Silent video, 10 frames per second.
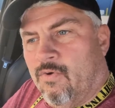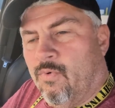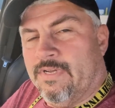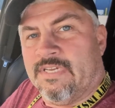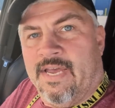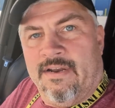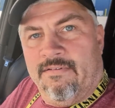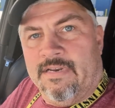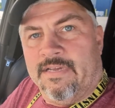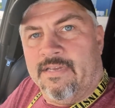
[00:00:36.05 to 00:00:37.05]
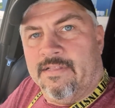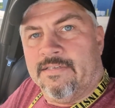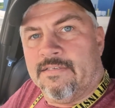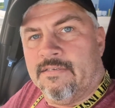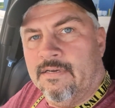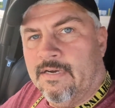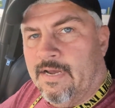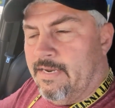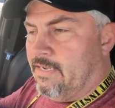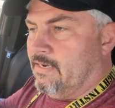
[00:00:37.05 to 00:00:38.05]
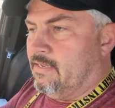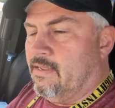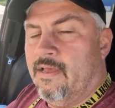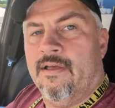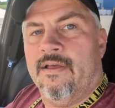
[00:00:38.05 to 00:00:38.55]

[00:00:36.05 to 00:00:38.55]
was kind of ridiculous. I needed